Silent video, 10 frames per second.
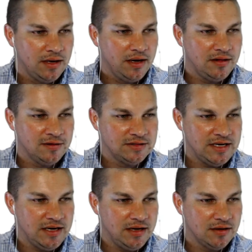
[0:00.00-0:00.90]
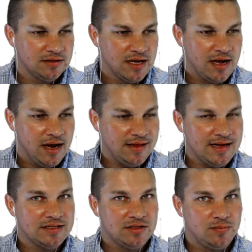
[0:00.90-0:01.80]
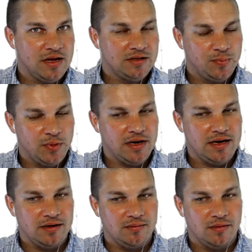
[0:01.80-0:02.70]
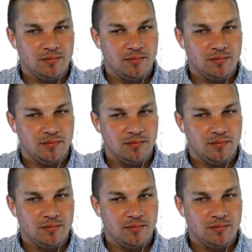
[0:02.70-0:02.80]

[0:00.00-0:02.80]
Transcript: in 13 years. And it's pretty